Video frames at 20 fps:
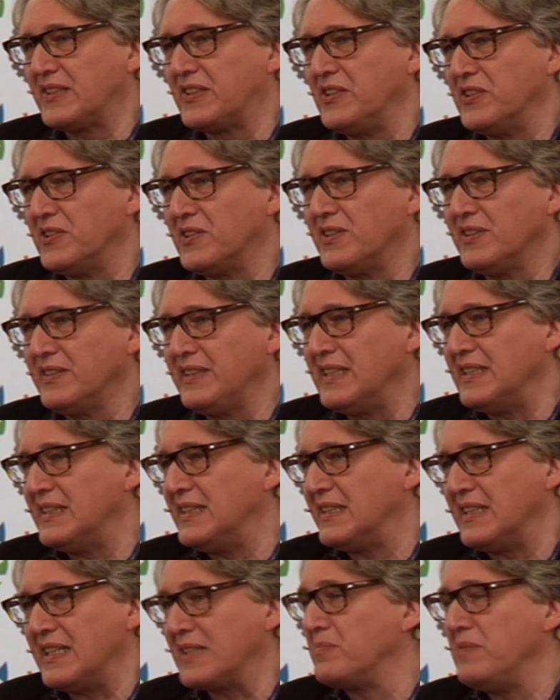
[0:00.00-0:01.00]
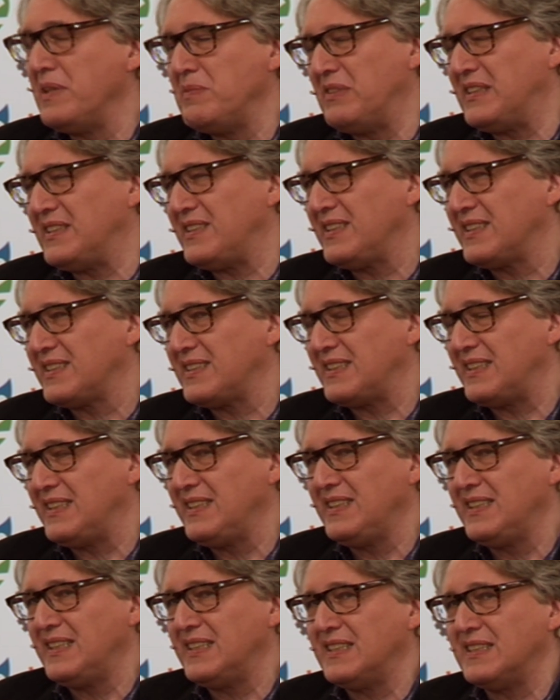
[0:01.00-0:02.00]
girl, yeah, like maybe 16
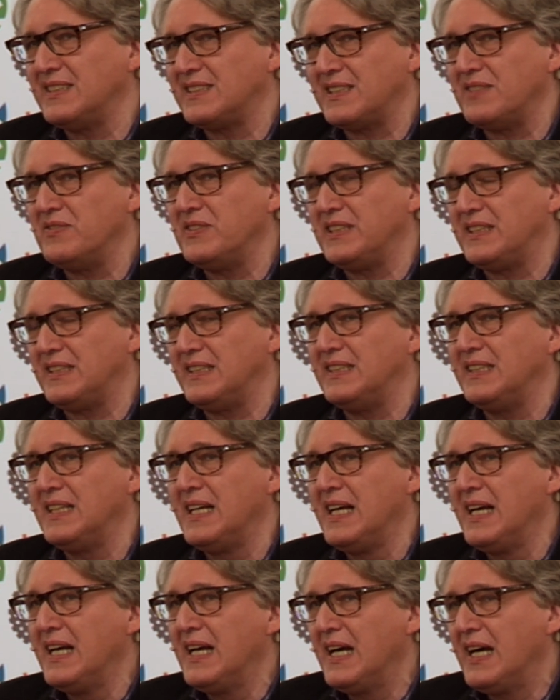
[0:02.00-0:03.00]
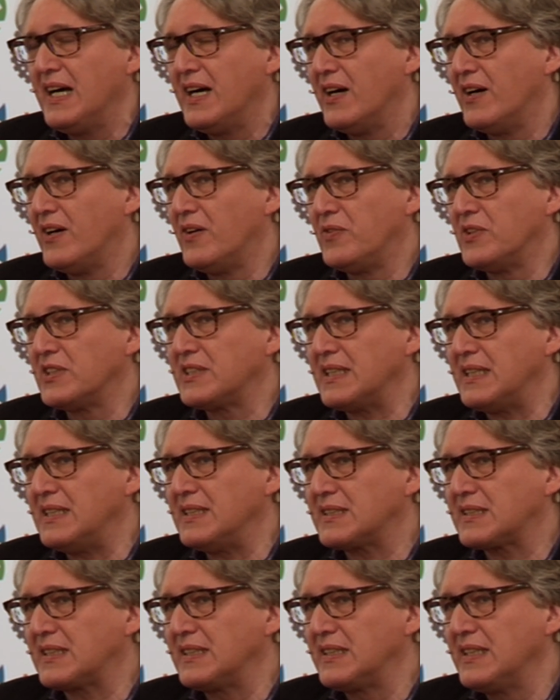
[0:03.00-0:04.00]
and 17, was
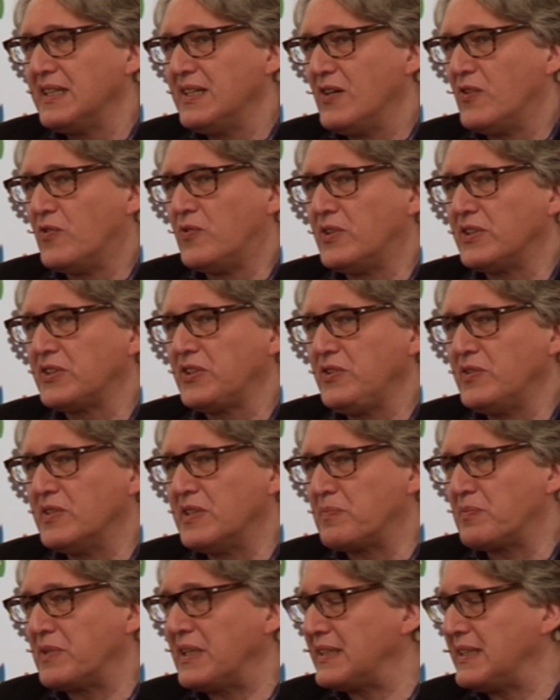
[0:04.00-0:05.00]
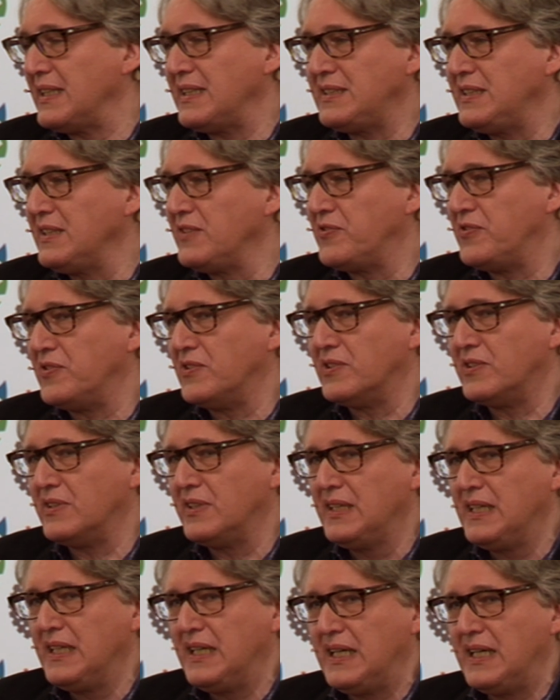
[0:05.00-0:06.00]
asked what you are protesting for,
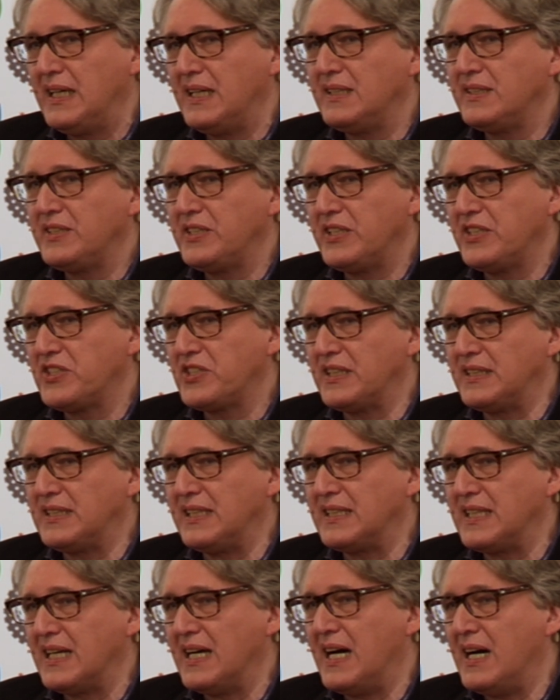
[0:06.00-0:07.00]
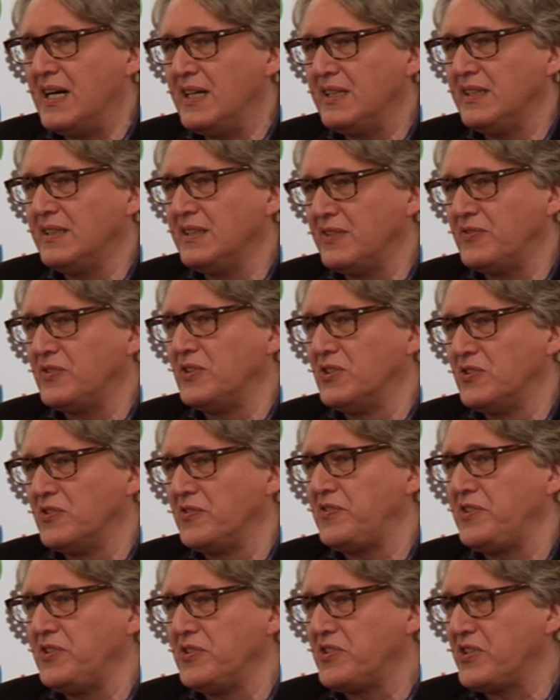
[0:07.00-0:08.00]
and she said, "I have no
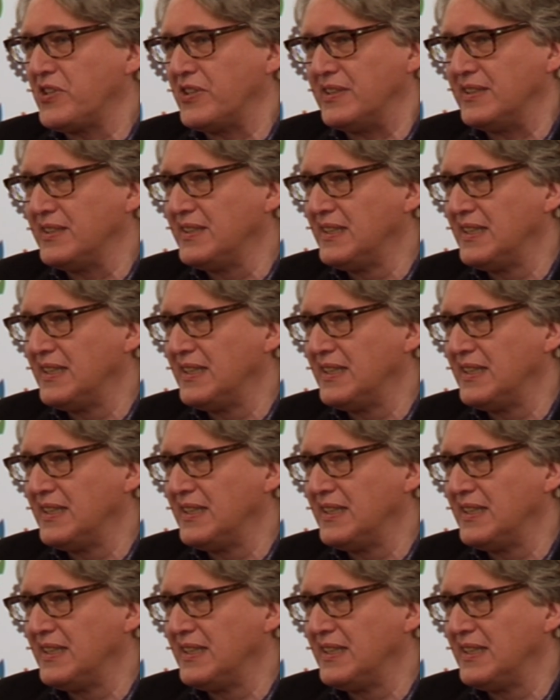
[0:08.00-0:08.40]
future."